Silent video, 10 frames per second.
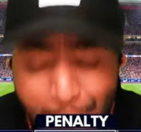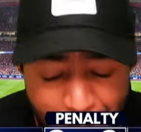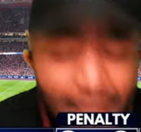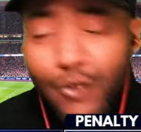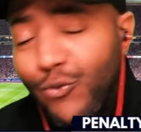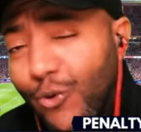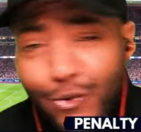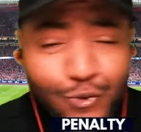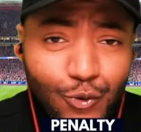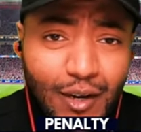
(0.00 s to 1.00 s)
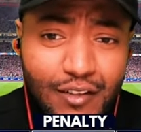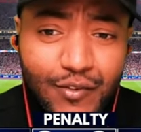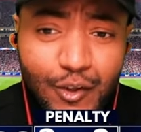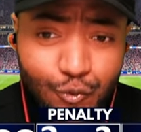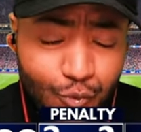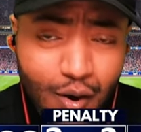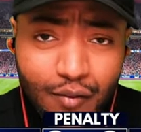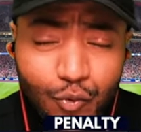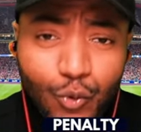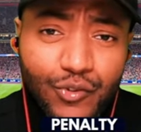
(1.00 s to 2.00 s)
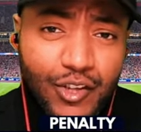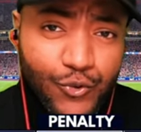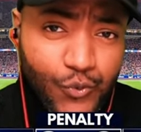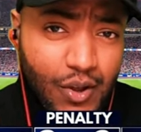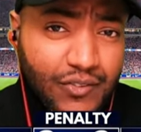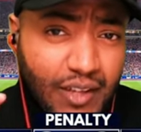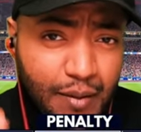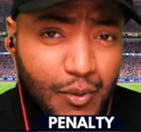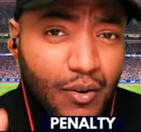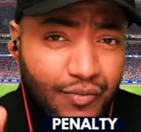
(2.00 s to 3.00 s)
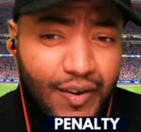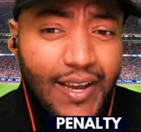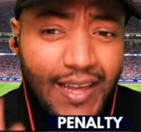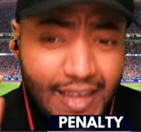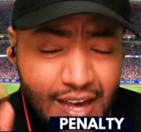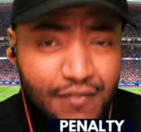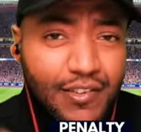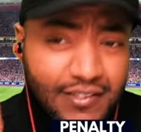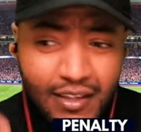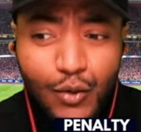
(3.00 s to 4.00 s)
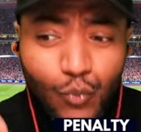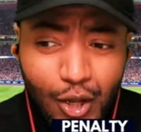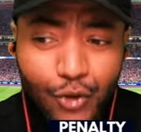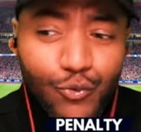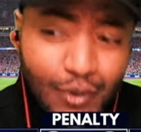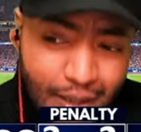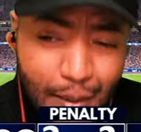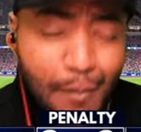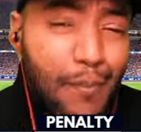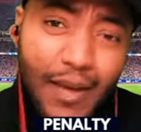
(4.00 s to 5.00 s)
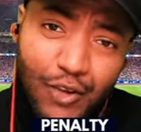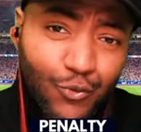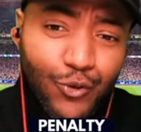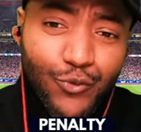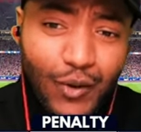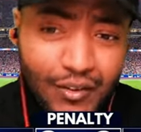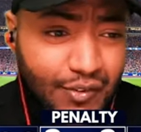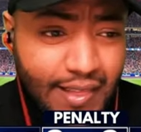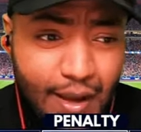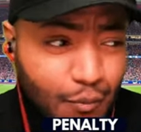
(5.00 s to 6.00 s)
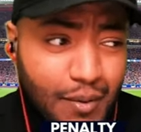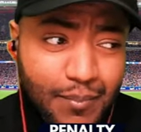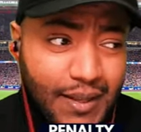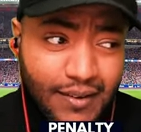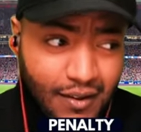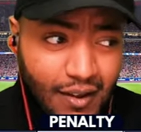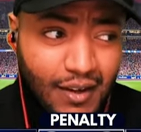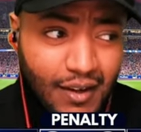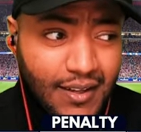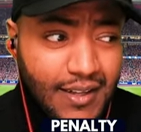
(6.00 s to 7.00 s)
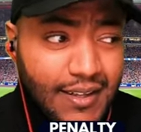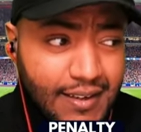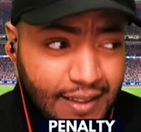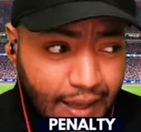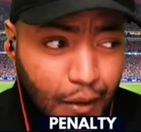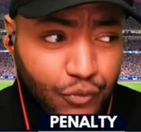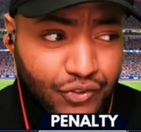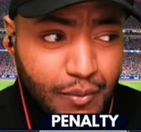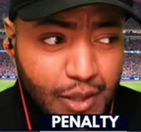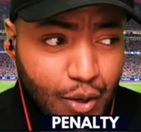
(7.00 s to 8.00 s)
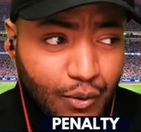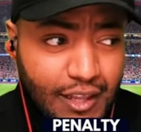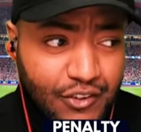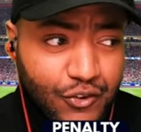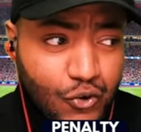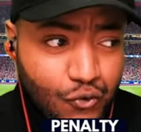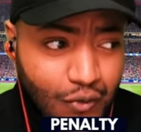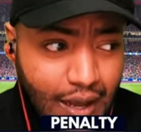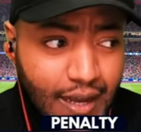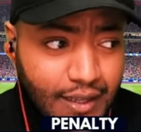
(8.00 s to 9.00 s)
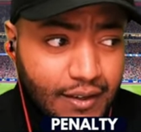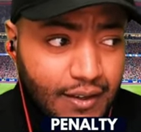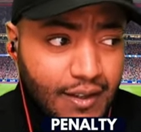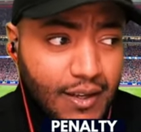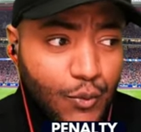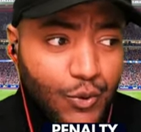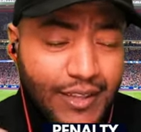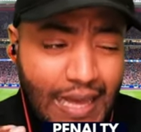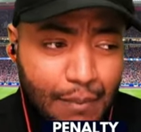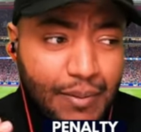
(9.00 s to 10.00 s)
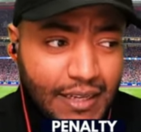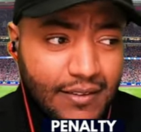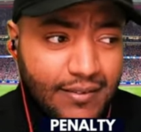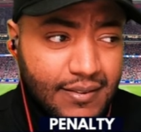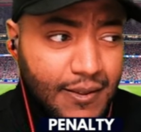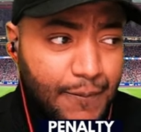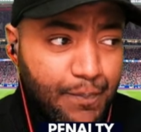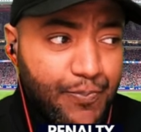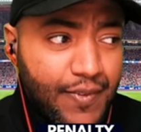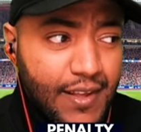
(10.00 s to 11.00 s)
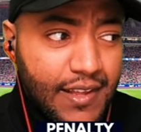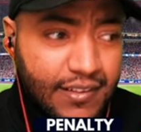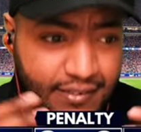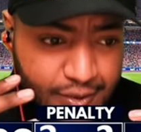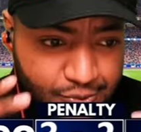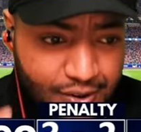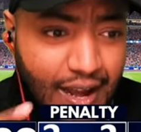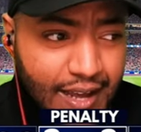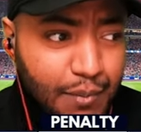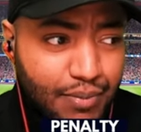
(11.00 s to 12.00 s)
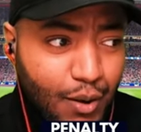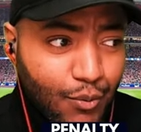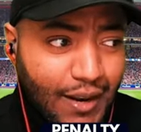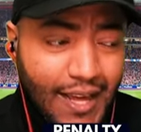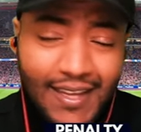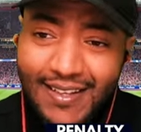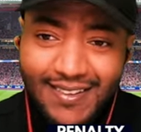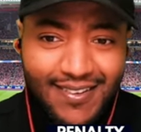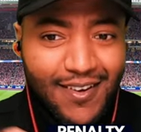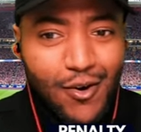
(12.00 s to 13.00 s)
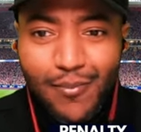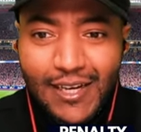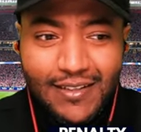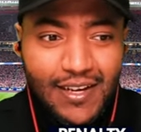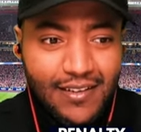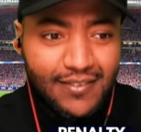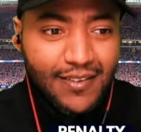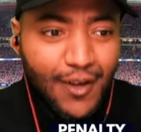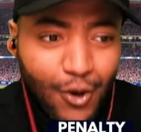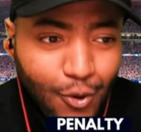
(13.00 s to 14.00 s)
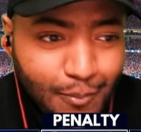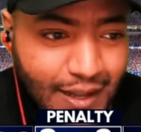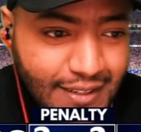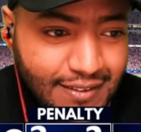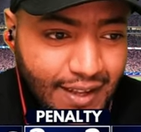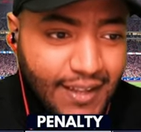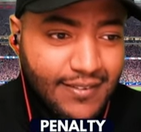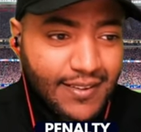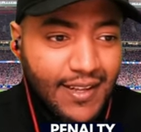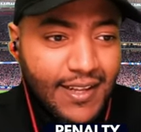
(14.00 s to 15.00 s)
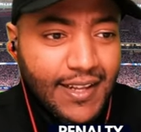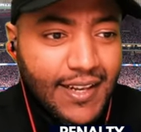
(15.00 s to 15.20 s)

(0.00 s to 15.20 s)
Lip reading: Make sure you join us for the draw. Of course, the draw is going to be on Friday. Every single one of you, make sure you join us for that one. But look, Diego Simeone is crying with happiness. He is crying, bro. Like, oh my days. Oh my days.